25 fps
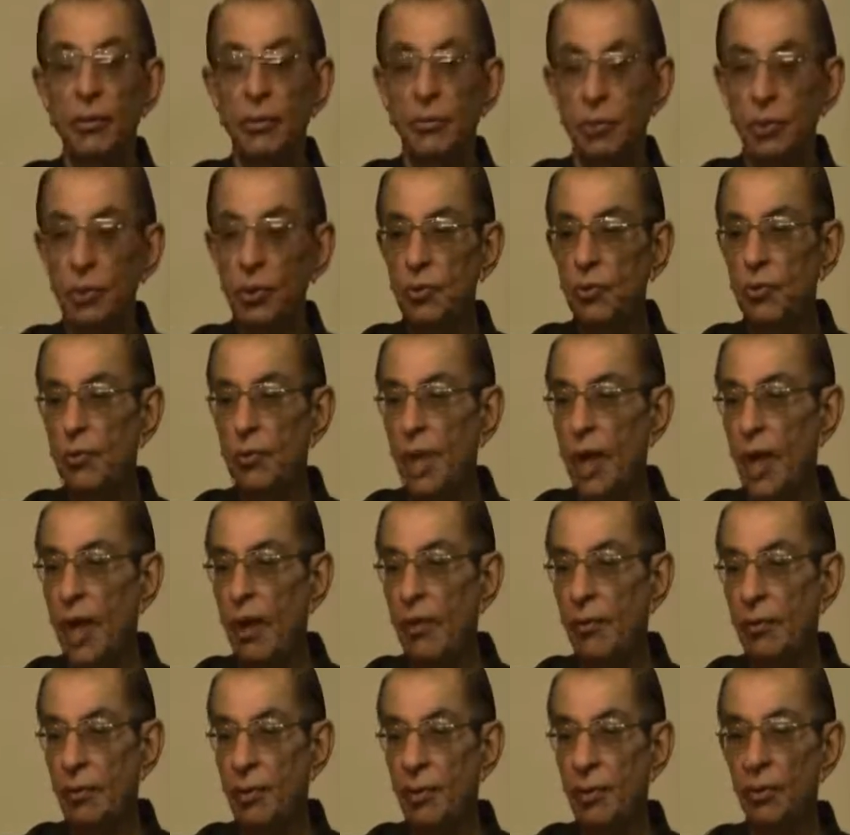which we
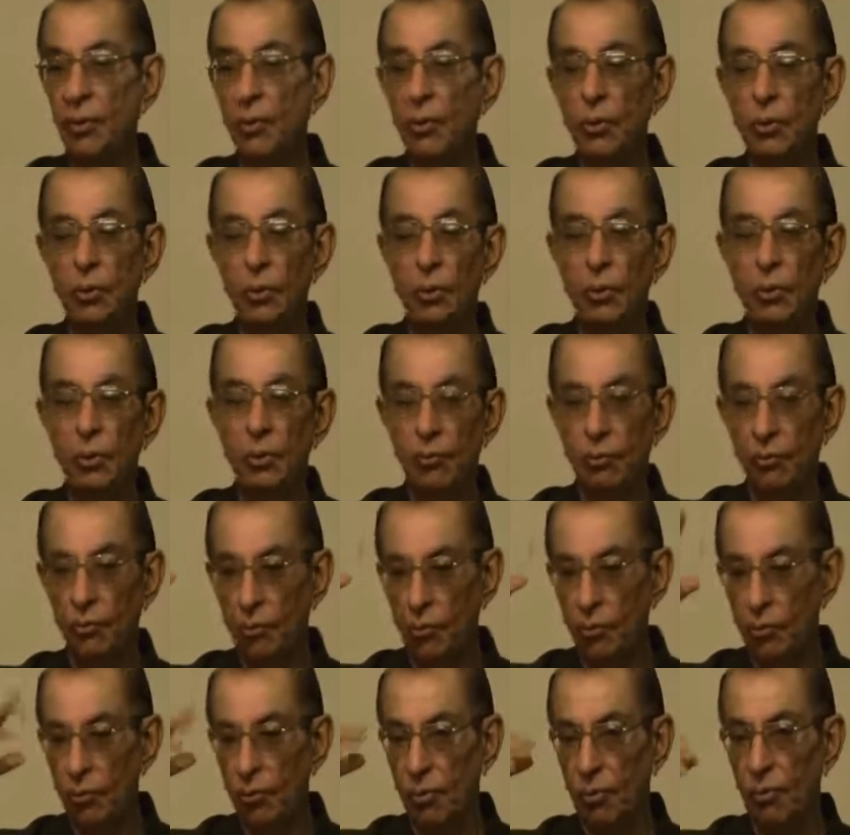have to
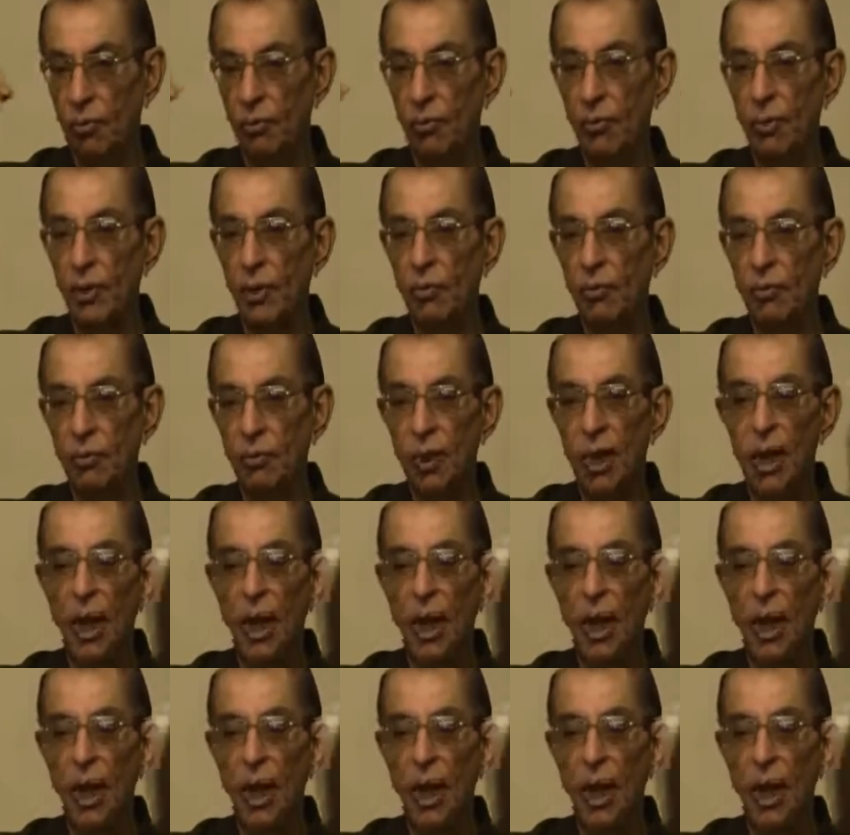we